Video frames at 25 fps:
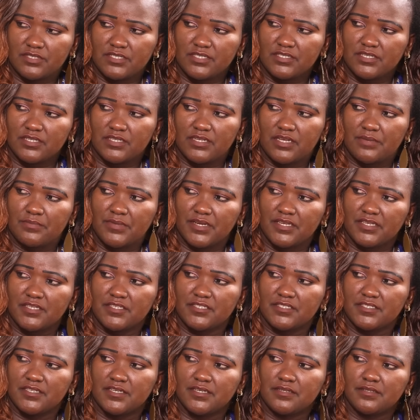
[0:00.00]
zingine
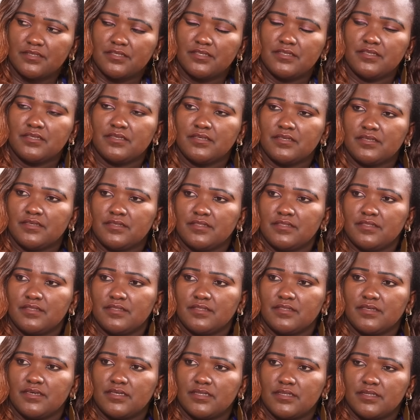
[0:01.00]
nabakisha.
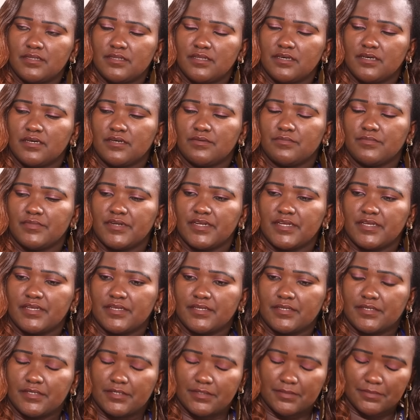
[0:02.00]
Then I'm
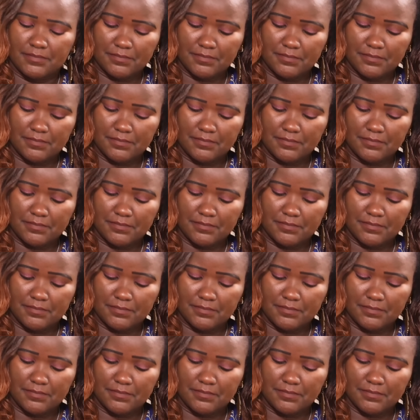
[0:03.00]
like,